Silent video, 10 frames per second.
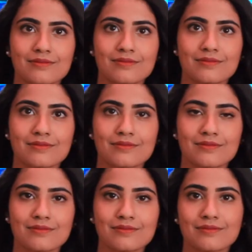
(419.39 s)

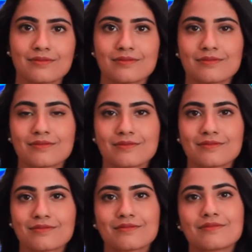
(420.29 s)

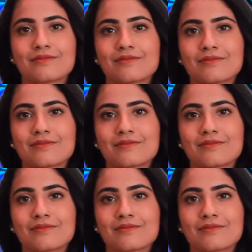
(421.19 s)
No words are spoken by the person on screen.